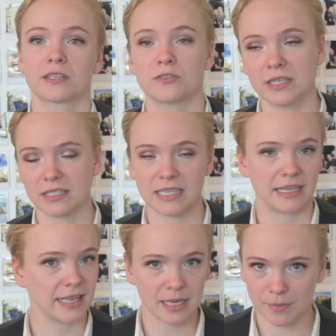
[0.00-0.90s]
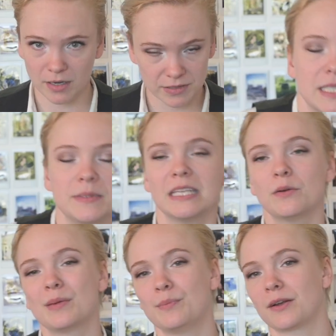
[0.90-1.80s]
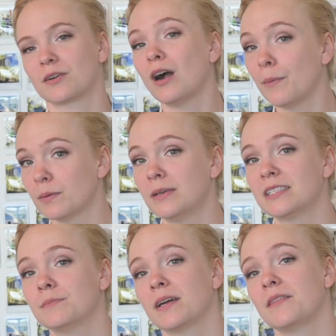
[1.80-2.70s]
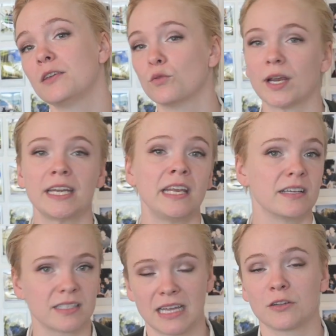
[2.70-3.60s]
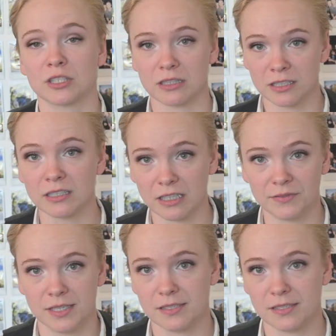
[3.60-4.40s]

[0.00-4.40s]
streets and landmarks, something that would be better complemented by the grainy, nostalgic look of this